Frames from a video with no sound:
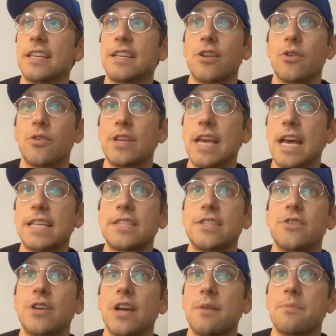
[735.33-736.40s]

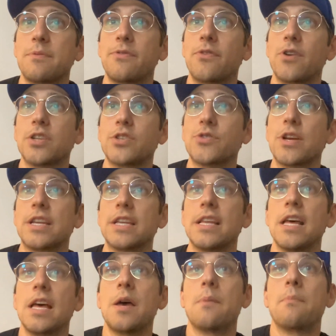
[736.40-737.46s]
yes, you gotta be
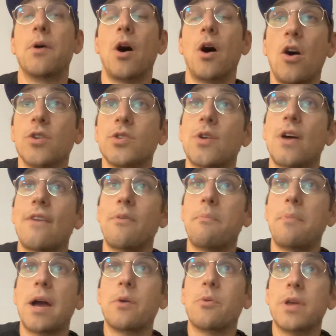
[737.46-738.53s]
frustrated, but also have a
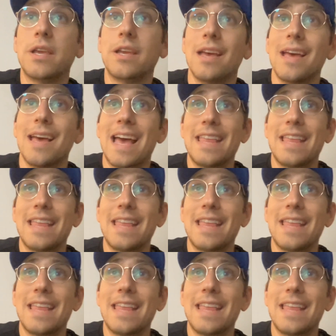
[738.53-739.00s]
bye week.